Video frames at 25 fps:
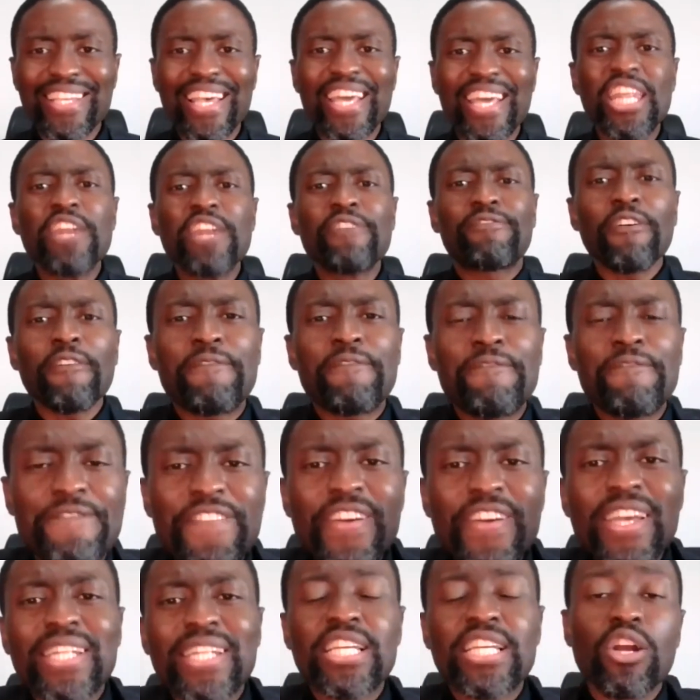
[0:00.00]
And in
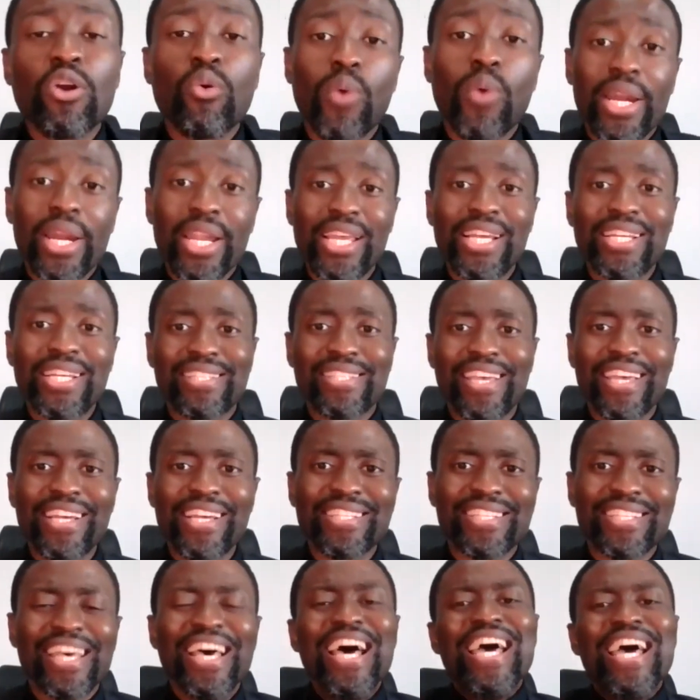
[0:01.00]
forfeiting what is
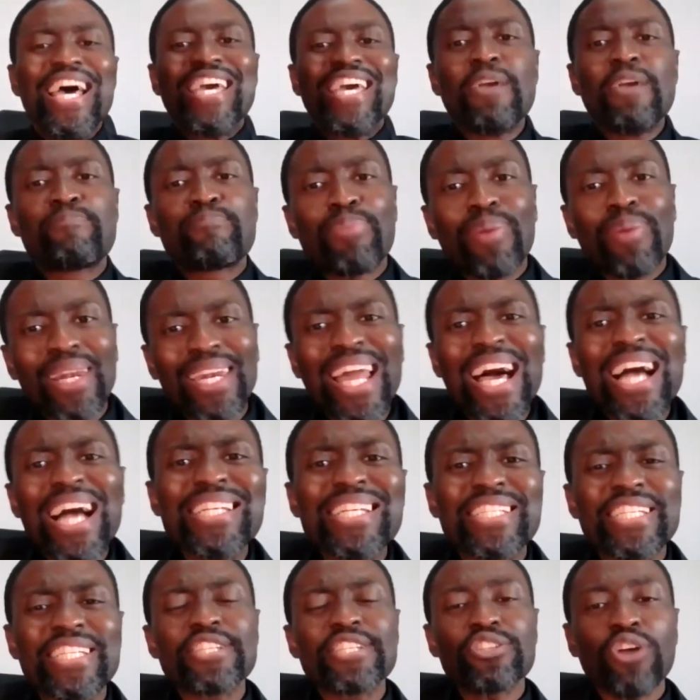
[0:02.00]
his, he
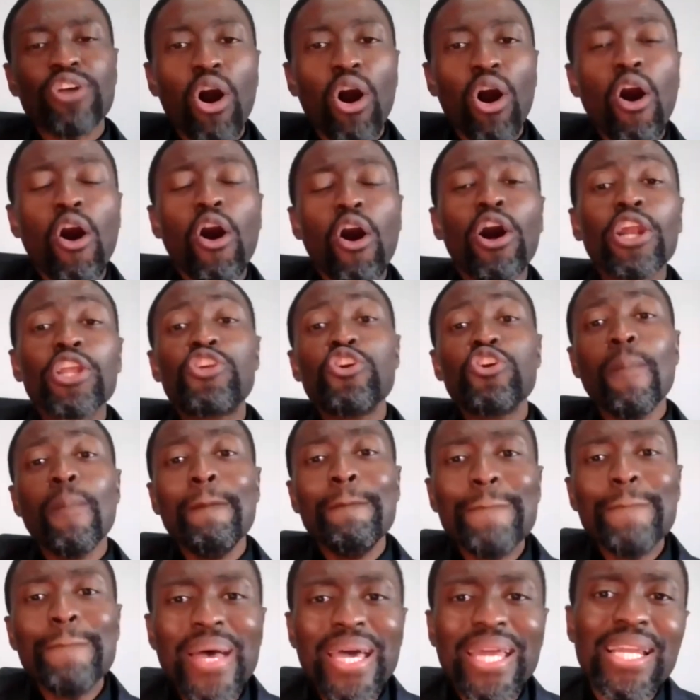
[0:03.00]
plunges all
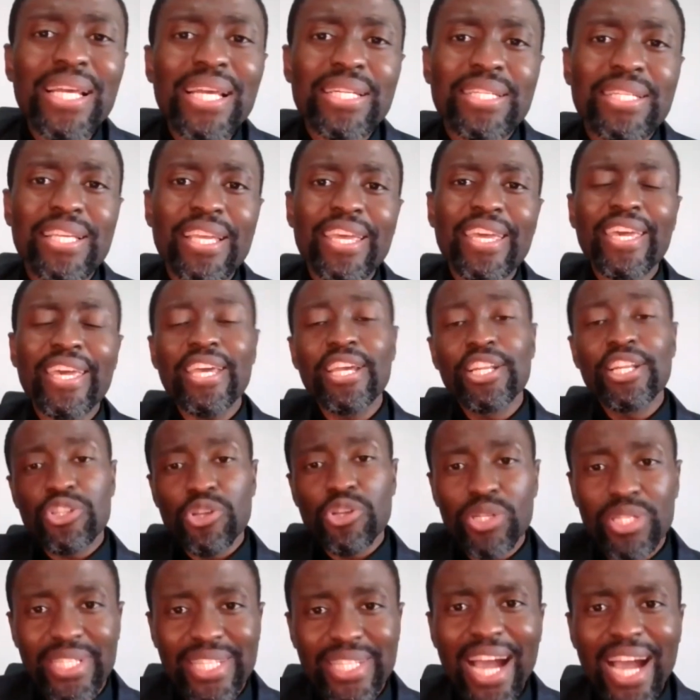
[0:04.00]
humanity
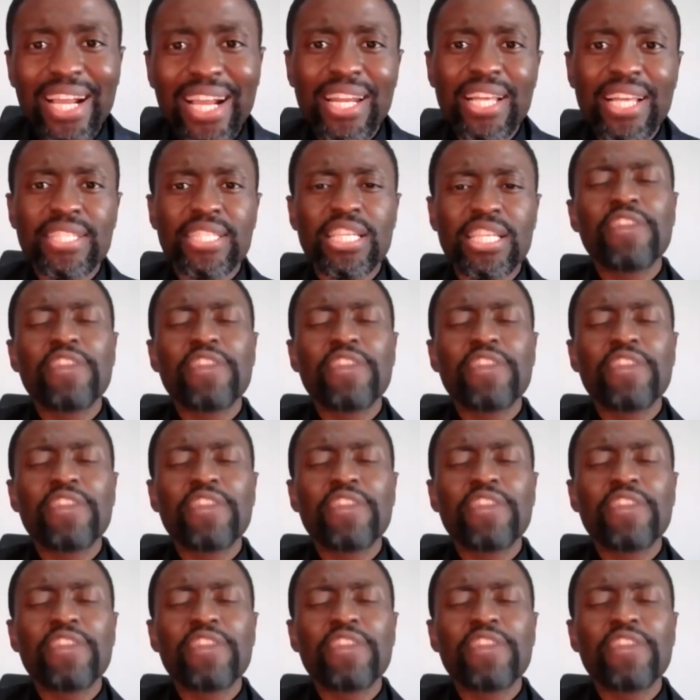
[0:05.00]
into darkness.